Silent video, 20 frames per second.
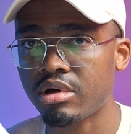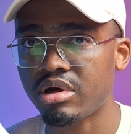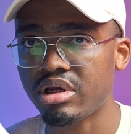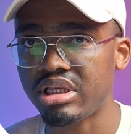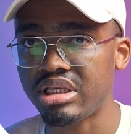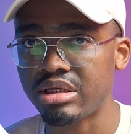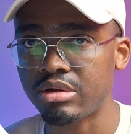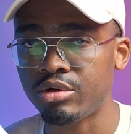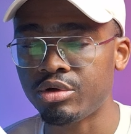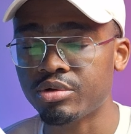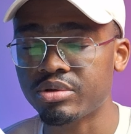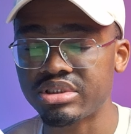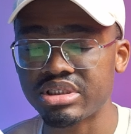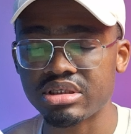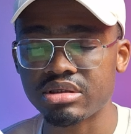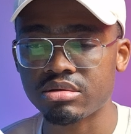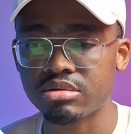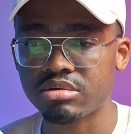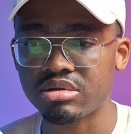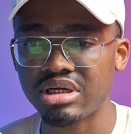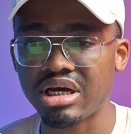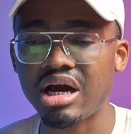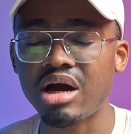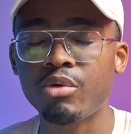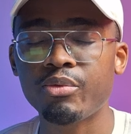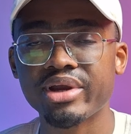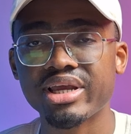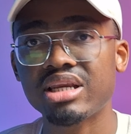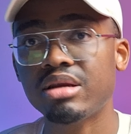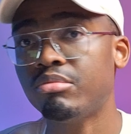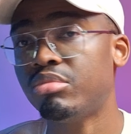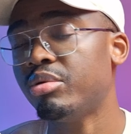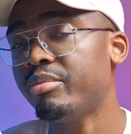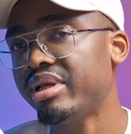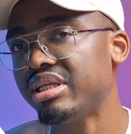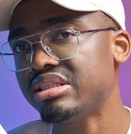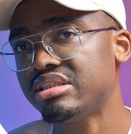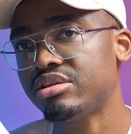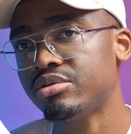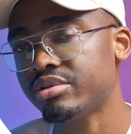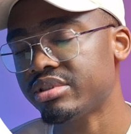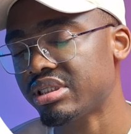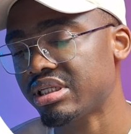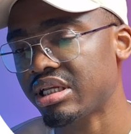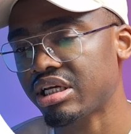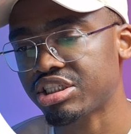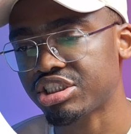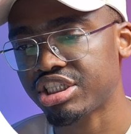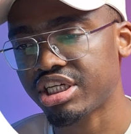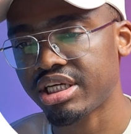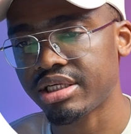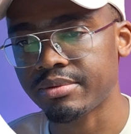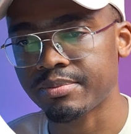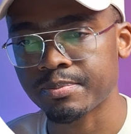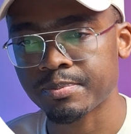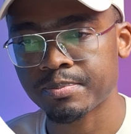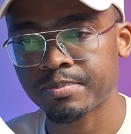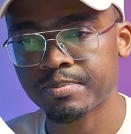using, how we can implement this using LangChain.